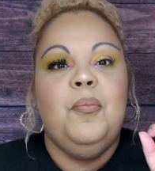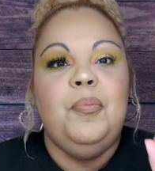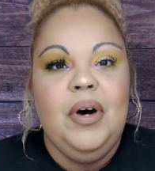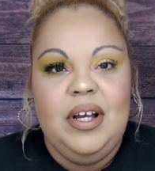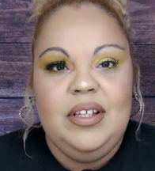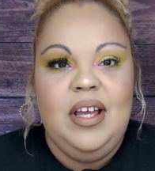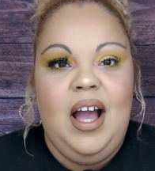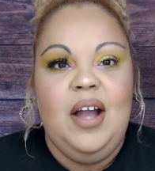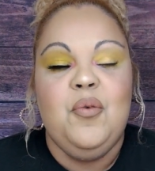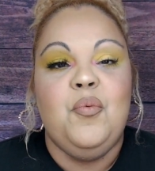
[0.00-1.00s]
but
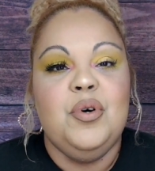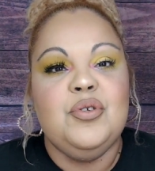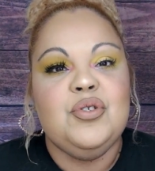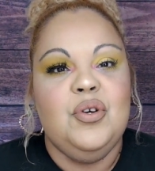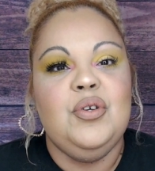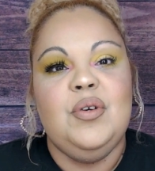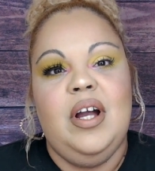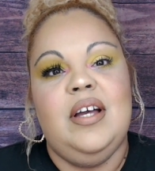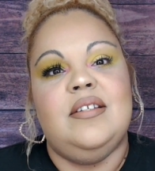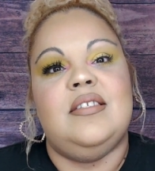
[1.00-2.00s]
I will show you
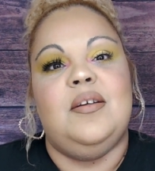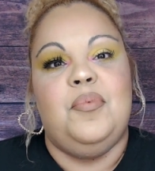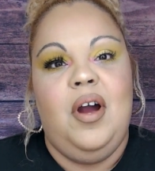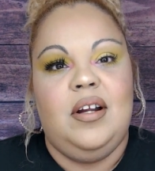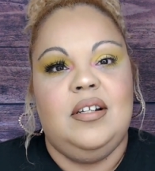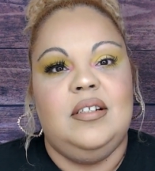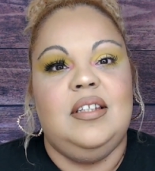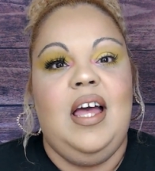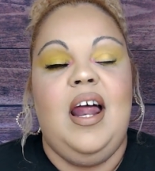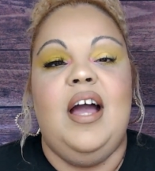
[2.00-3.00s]
guys the
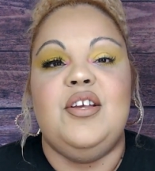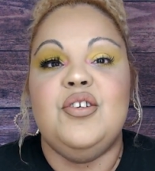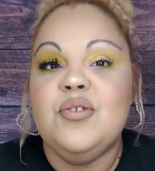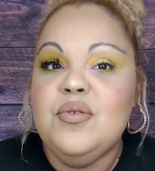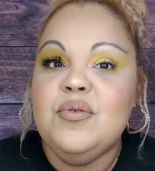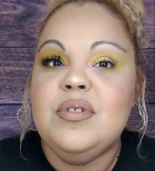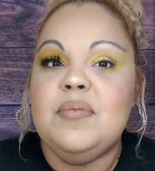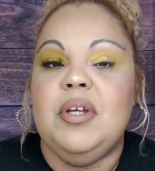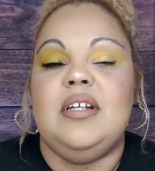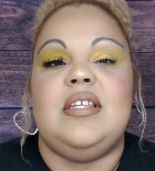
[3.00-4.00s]
product that I
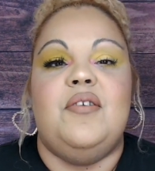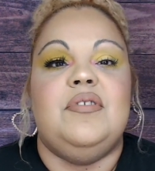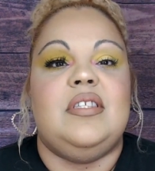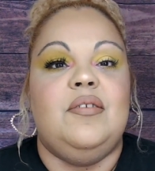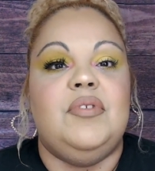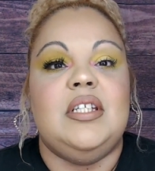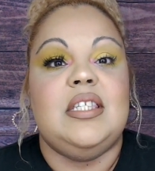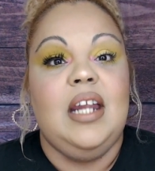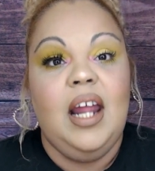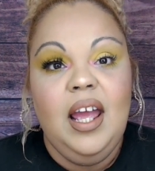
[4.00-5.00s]
used because I received it
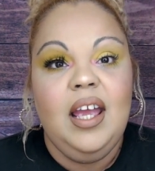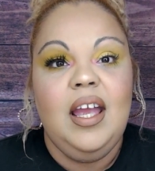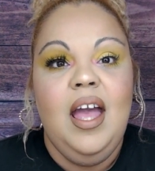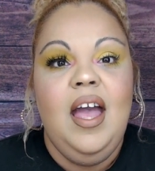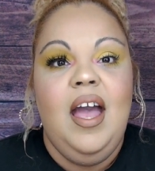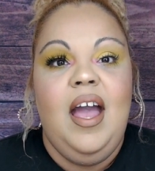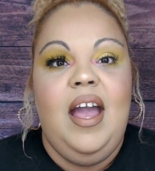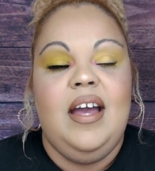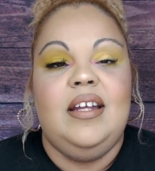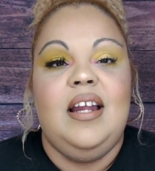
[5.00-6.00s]
today
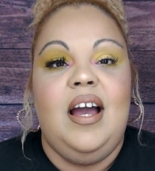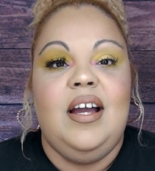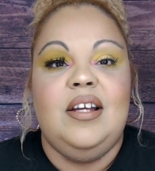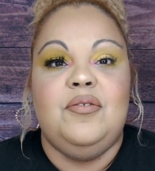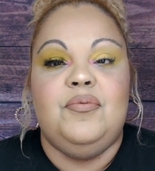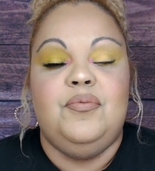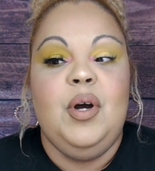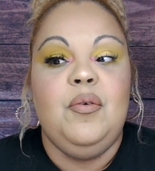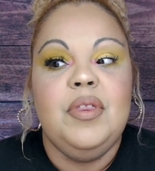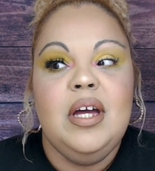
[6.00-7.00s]
and I
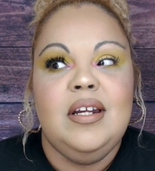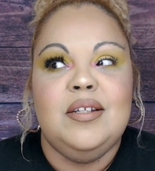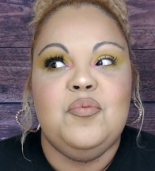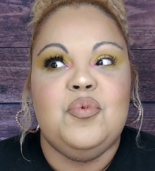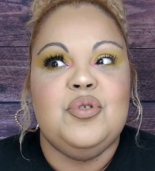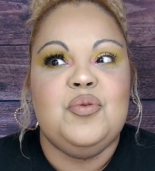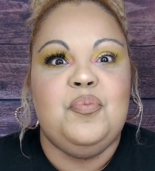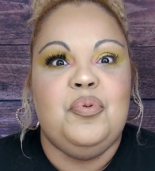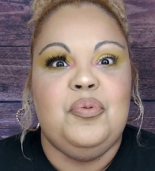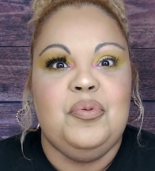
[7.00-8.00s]
felt that it was
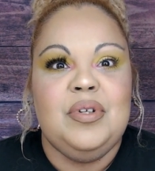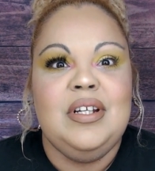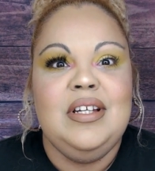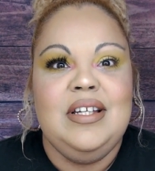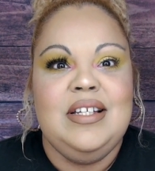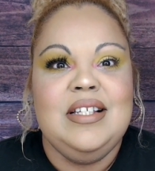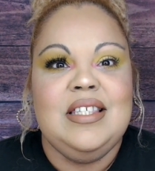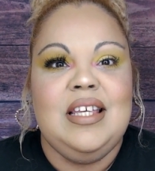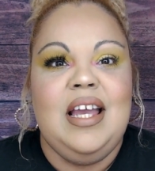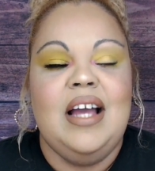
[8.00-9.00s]
pretty
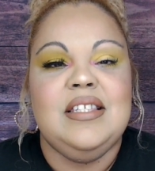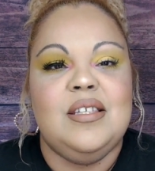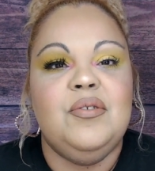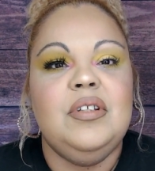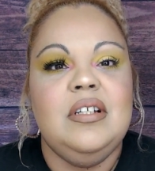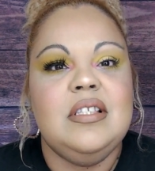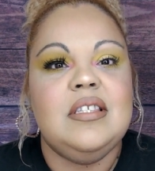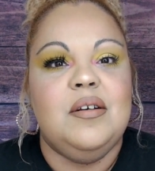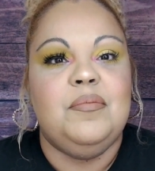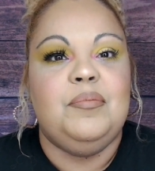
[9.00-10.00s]
easy. I still need
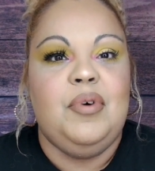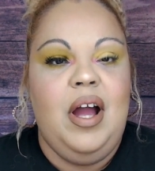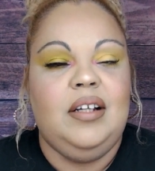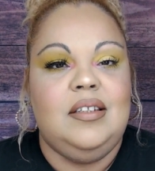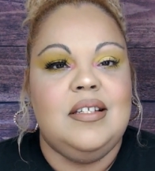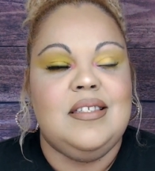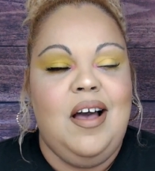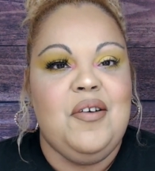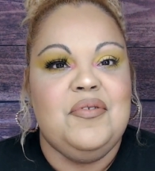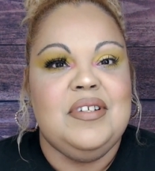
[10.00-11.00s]
some practice,
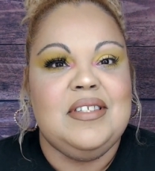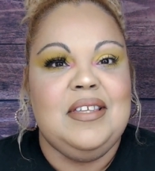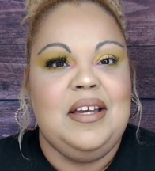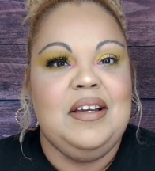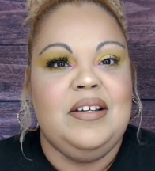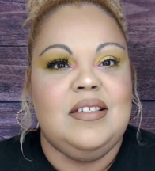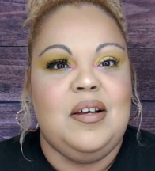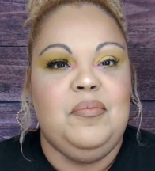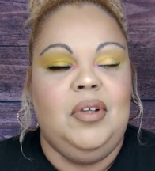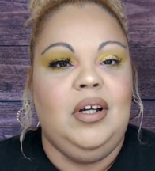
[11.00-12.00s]
obviously, because
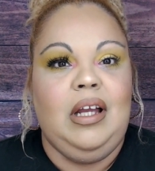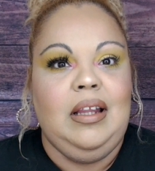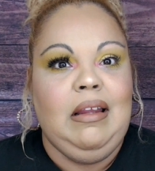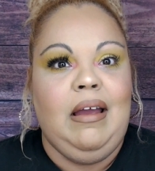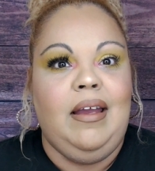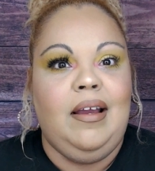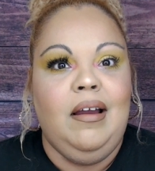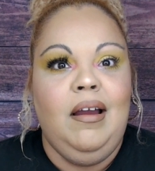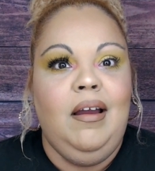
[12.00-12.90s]
I'm looking like,